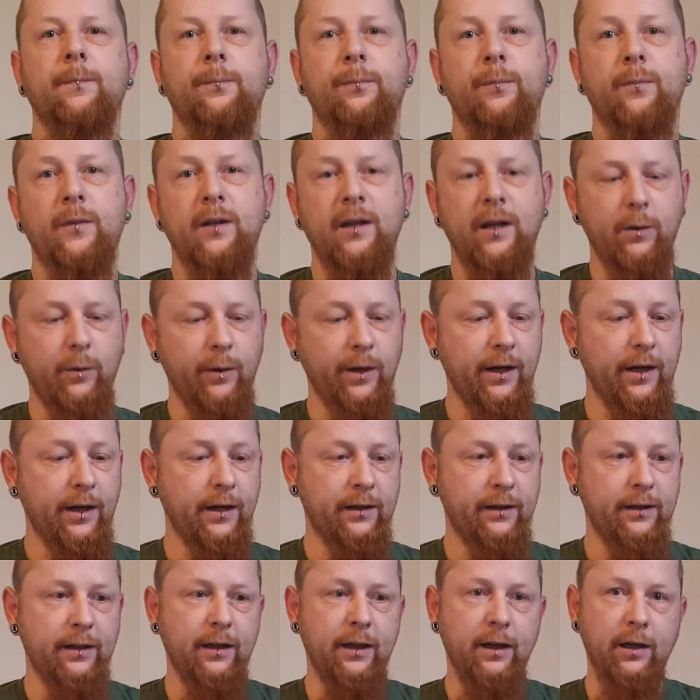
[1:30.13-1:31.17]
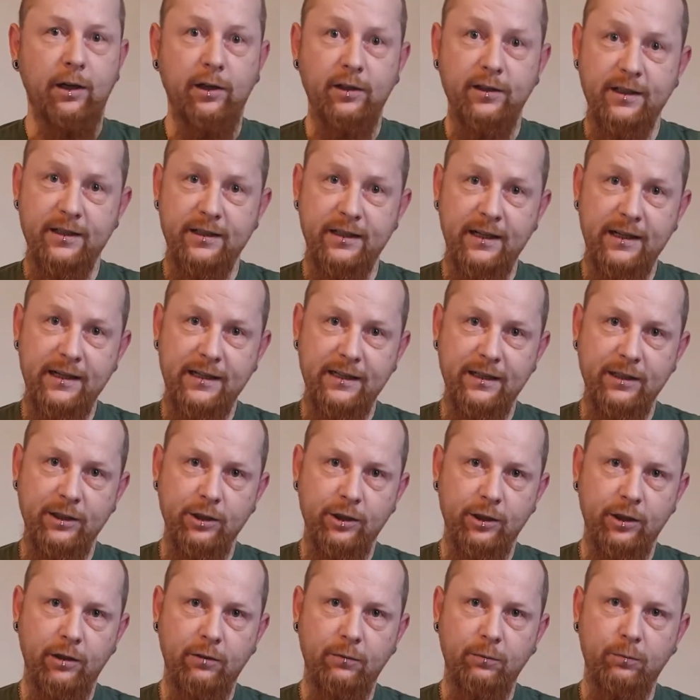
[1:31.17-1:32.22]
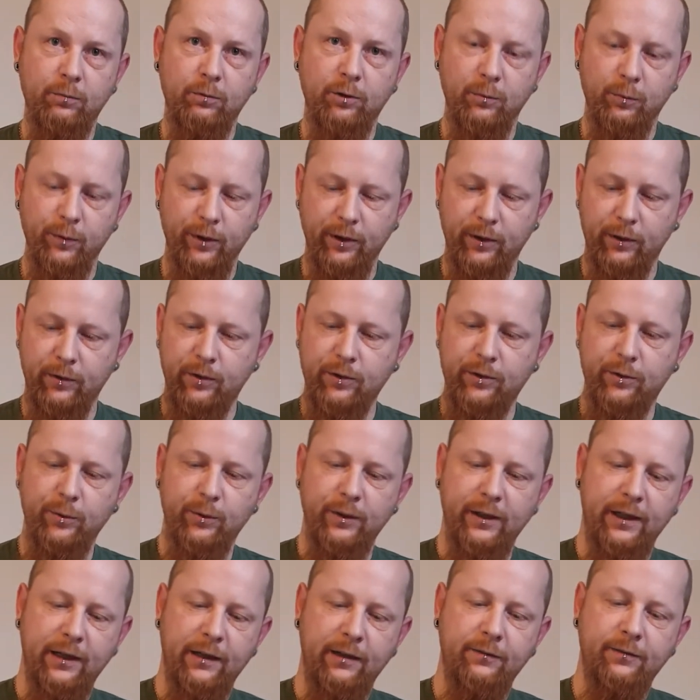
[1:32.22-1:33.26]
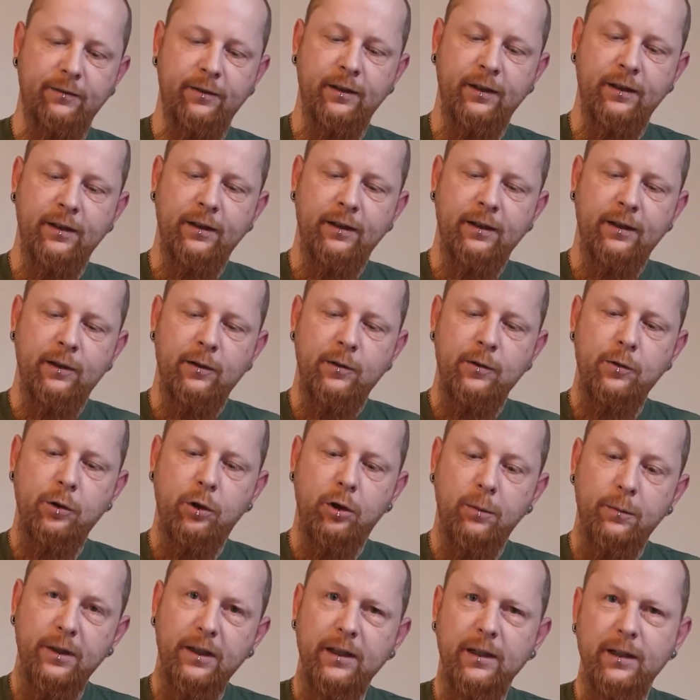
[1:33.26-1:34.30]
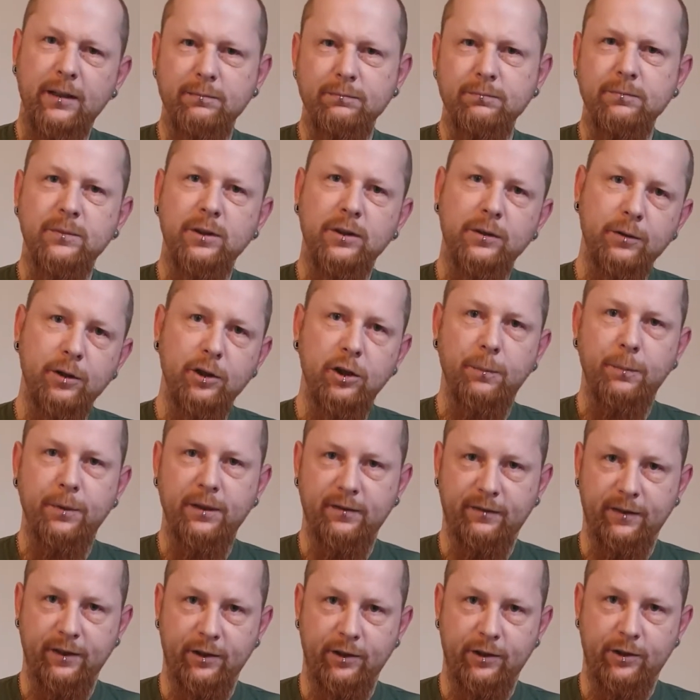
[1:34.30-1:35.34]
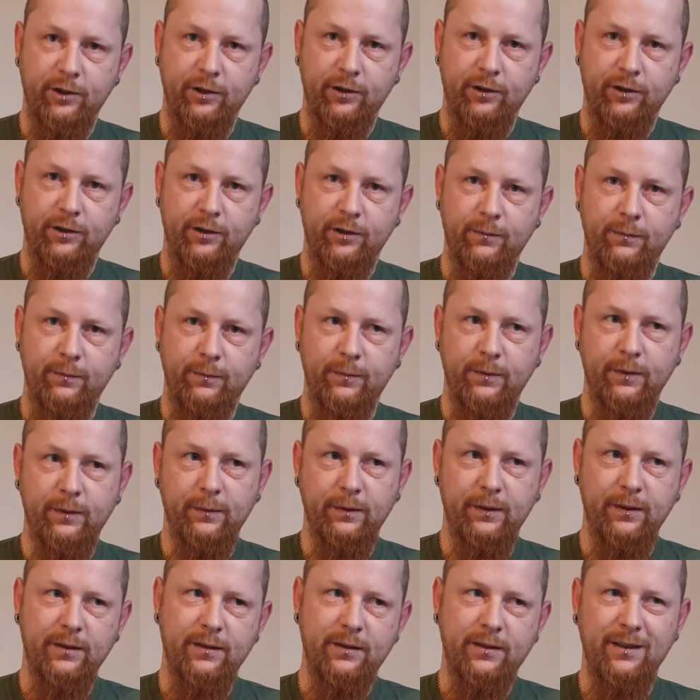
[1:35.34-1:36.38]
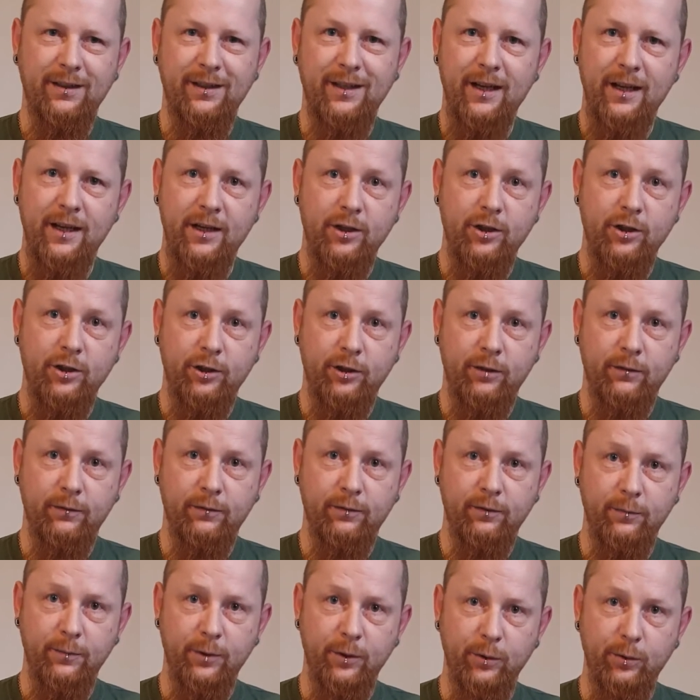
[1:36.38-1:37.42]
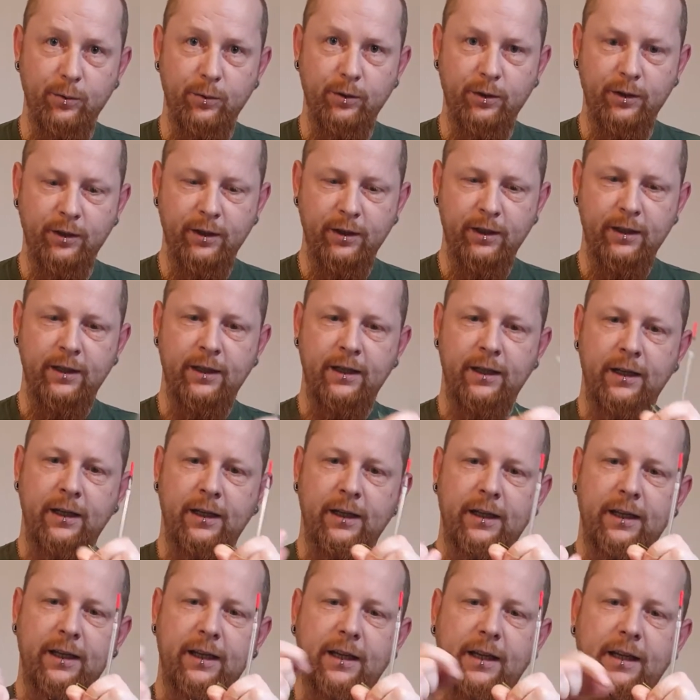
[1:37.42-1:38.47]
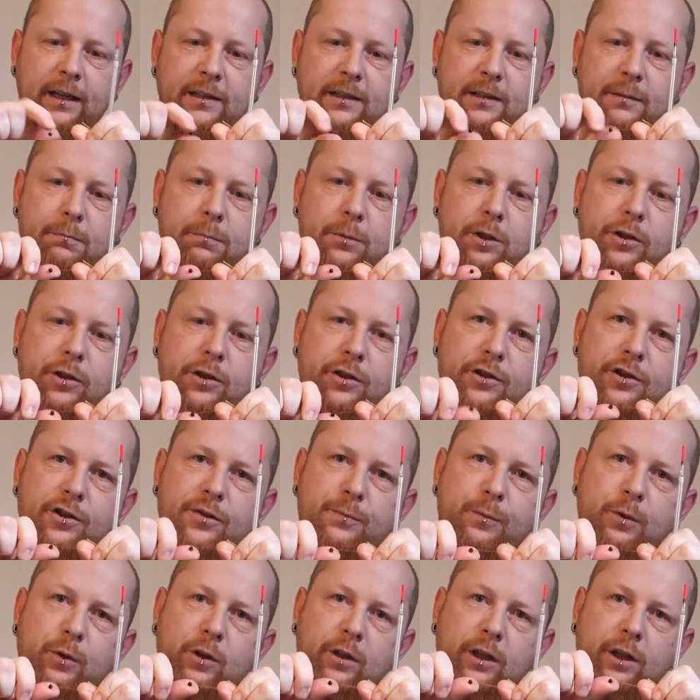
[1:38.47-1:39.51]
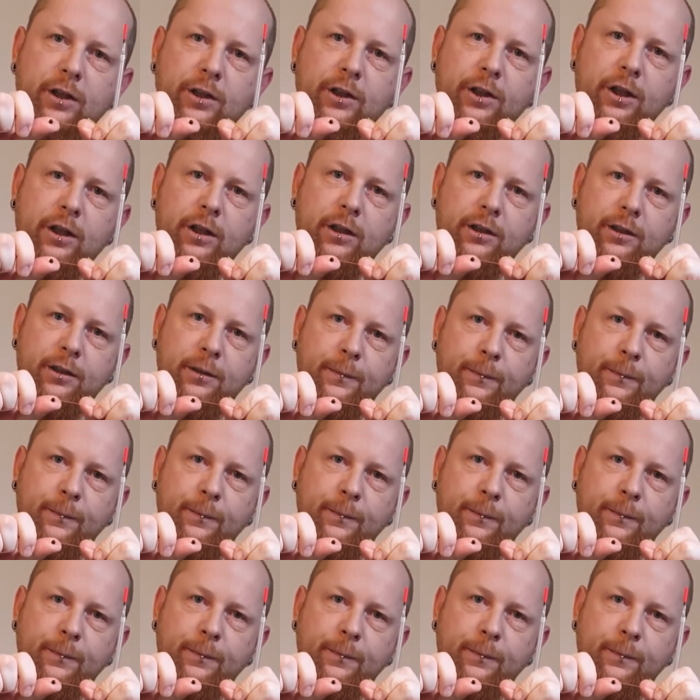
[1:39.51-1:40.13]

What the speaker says: Now alongside these shot, what we also have, normally couple of inches, maybe an inch from the hook, is a much smaller shot,